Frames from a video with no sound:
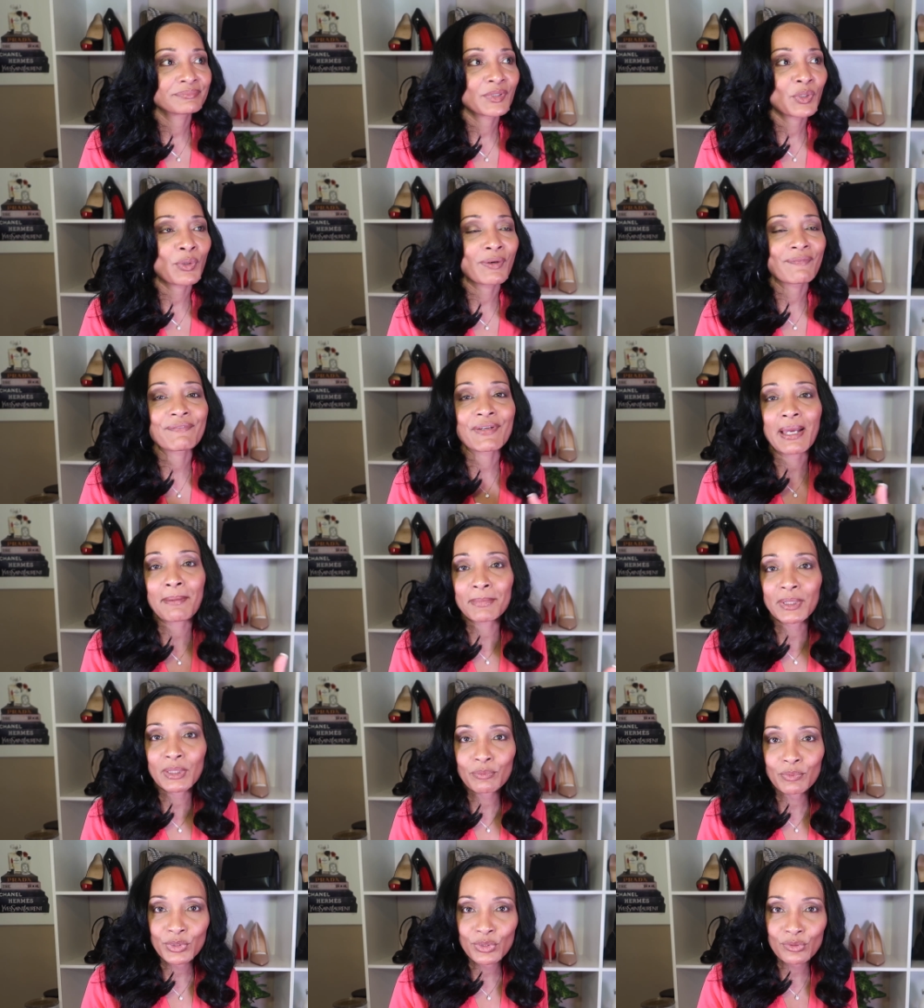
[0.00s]
Or
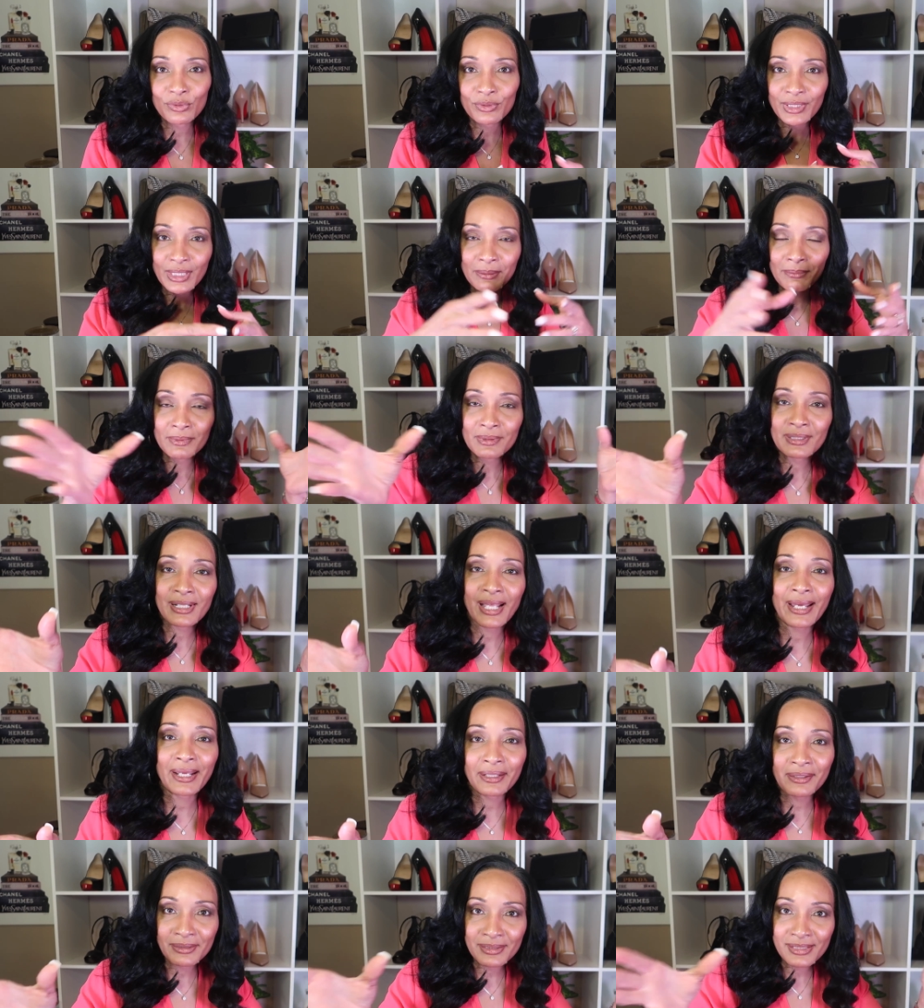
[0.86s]
family reunion
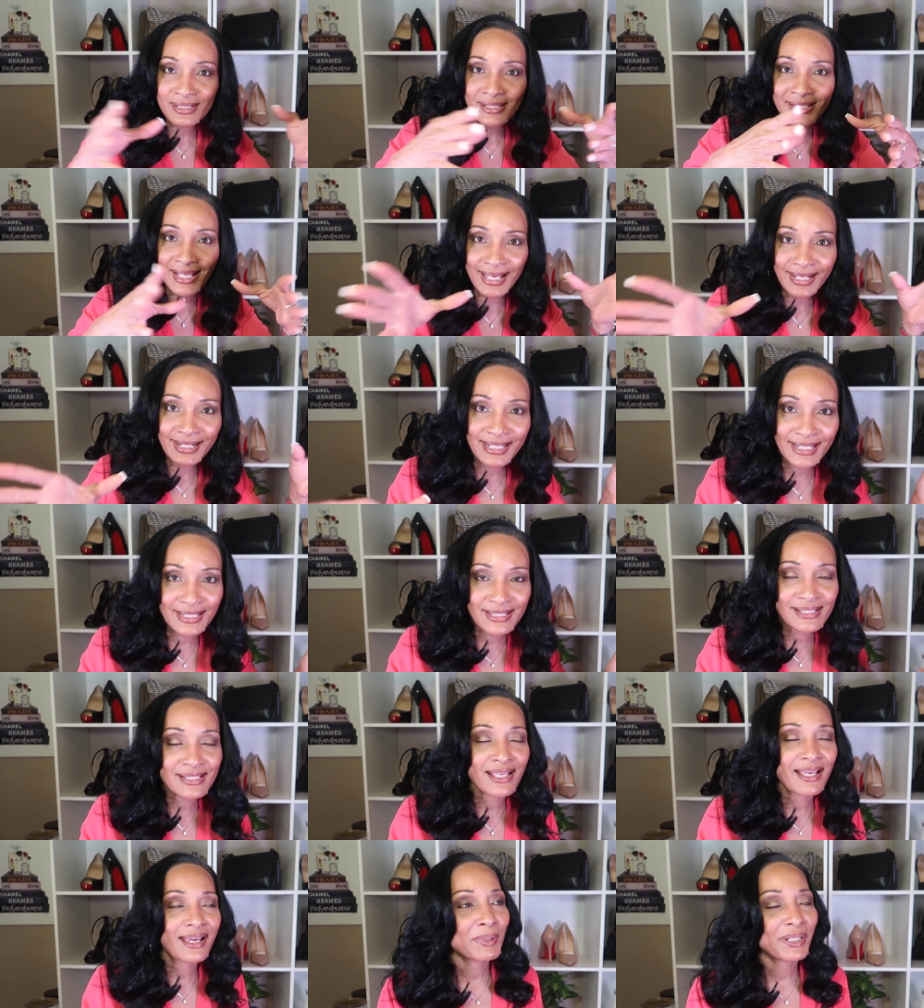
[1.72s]
like
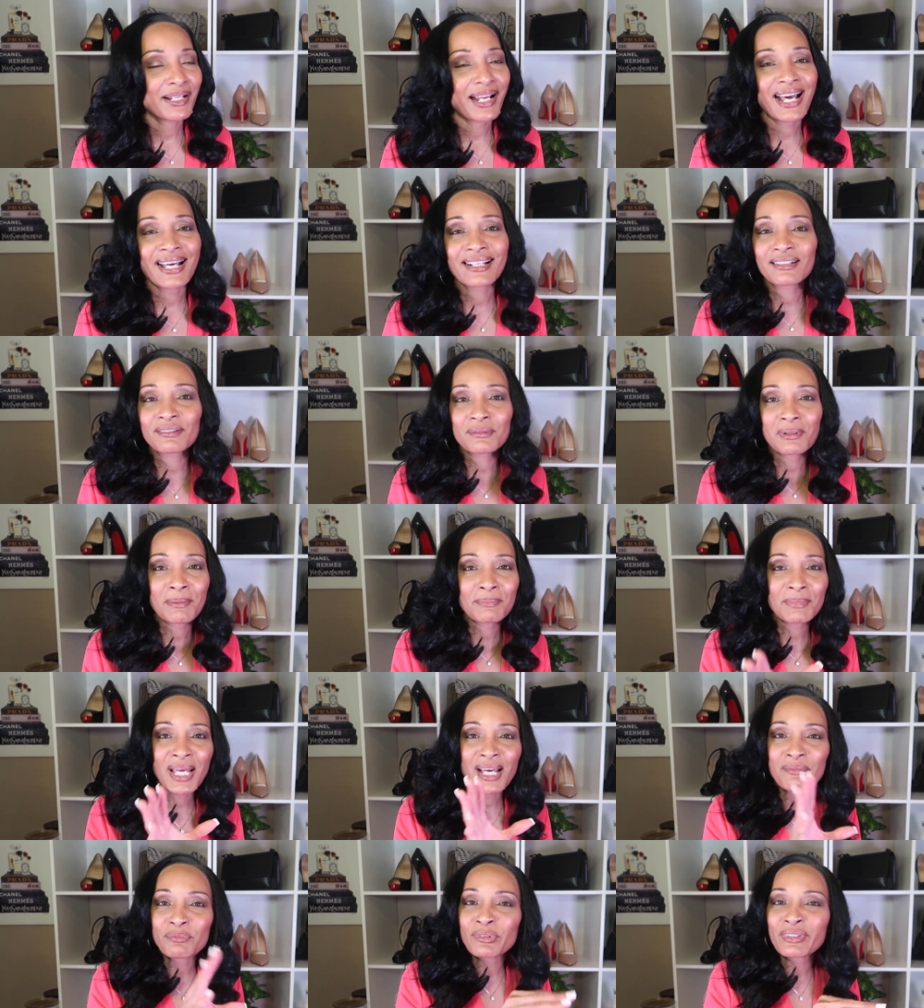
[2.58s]
settings, but I'm
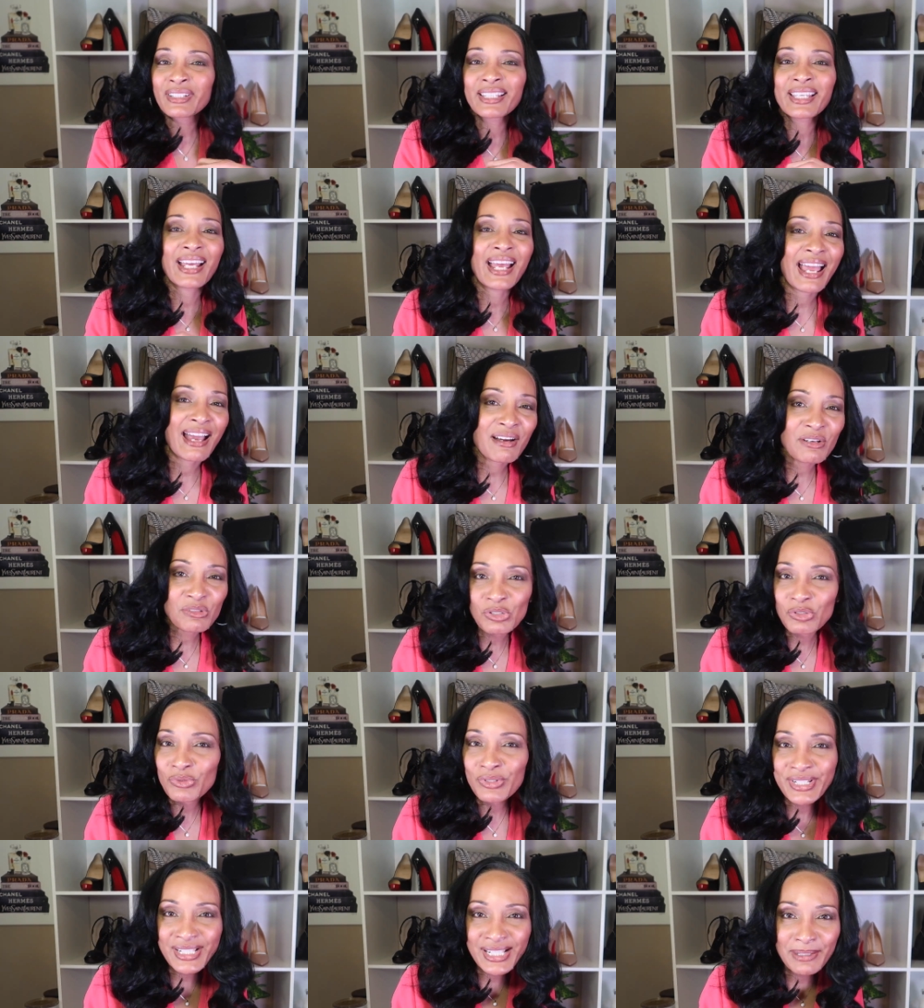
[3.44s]
not really an
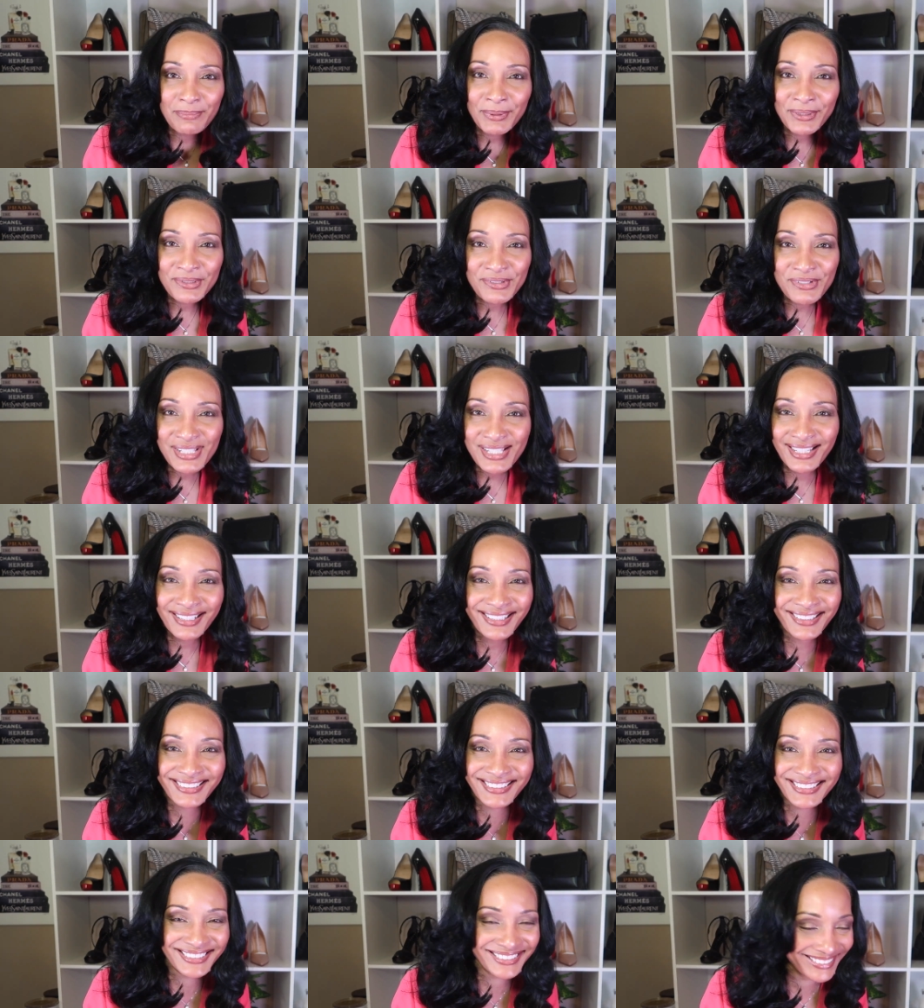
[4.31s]
outdoorsy
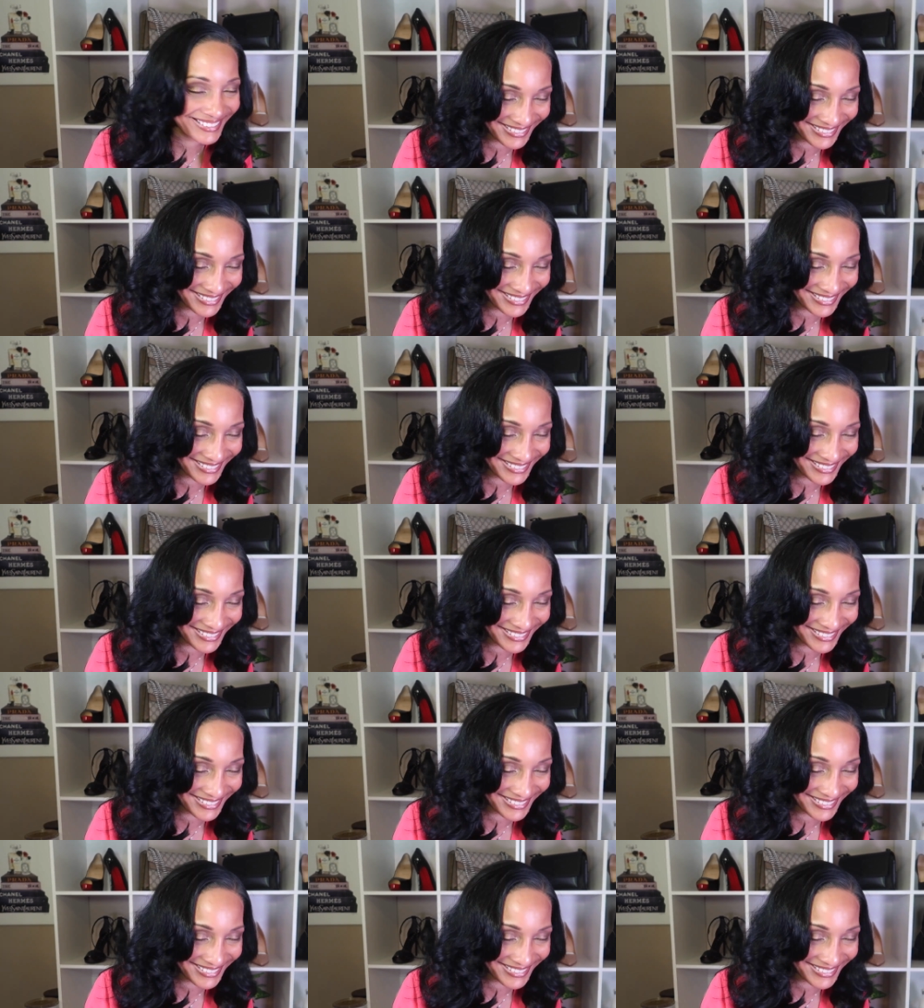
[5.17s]
person.